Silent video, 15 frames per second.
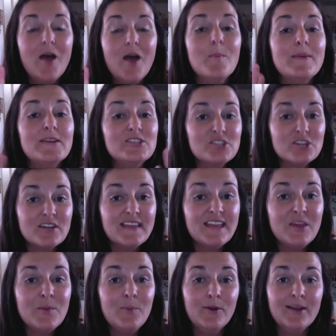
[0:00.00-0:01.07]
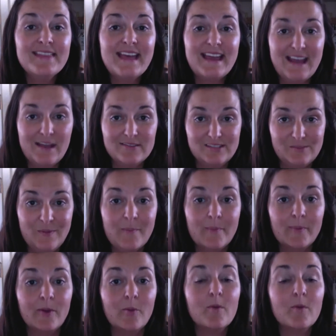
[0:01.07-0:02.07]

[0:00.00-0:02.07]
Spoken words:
Be sure that you point that out to people,